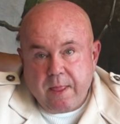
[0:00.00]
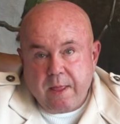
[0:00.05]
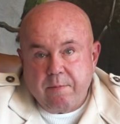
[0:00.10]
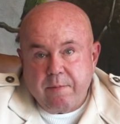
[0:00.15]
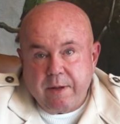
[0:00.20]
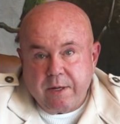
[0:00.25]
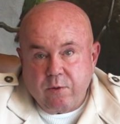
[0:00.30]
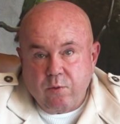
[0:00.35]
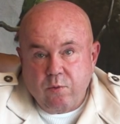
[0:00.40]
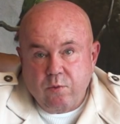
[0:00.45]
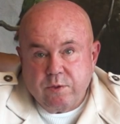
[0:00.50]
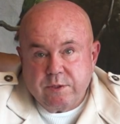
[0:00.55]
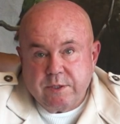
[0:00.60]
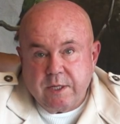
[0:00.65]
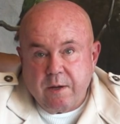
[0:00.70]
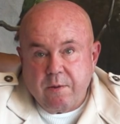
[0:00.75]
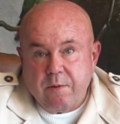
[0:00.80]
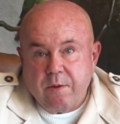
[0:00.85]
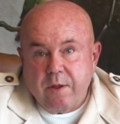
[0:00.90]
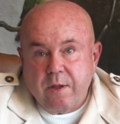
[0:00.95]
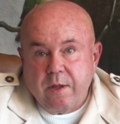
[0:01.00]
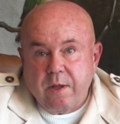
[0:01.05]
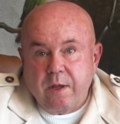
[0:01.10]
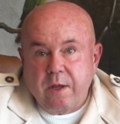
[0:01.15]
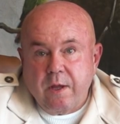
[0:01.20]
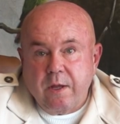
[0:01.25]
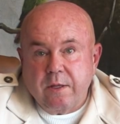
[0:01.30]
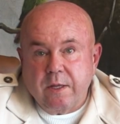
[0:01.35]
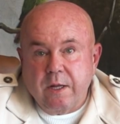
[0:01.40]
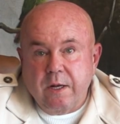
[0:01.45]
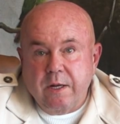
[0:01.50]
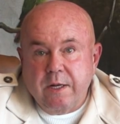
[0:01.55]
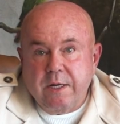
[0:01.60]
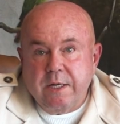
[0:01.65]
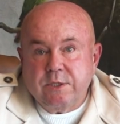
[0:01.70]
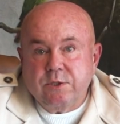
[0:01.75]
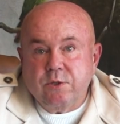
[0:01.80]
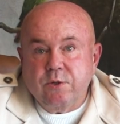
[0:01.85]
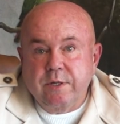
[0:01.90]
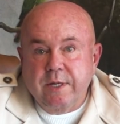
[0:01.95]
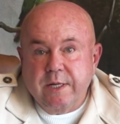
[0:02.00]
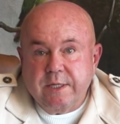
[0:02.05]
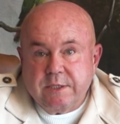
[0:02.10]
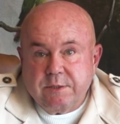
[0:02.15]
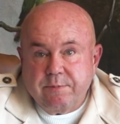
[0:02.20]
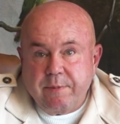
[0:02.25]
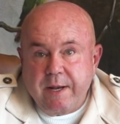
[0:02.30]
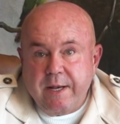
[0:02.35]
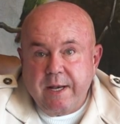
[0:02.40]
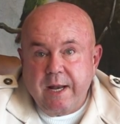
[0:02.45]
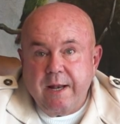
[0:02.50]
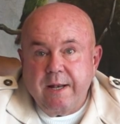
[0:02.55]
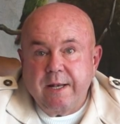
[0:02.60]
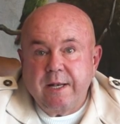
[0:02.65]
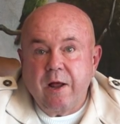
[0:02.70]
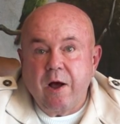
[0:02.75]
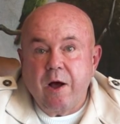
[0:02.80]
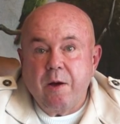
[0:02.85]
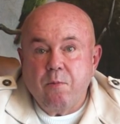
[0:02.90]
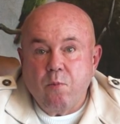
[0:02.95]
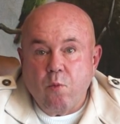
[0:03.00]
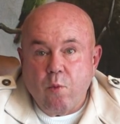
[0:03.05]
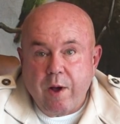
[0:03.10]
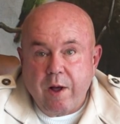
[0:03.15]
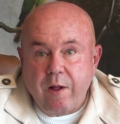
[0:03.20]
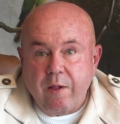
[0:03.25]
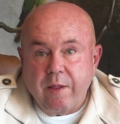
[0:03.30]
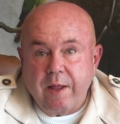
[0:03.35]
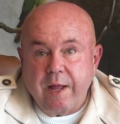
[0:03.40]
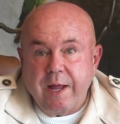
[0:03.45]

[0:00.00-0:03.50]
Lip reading: but also the learners who did spend their time well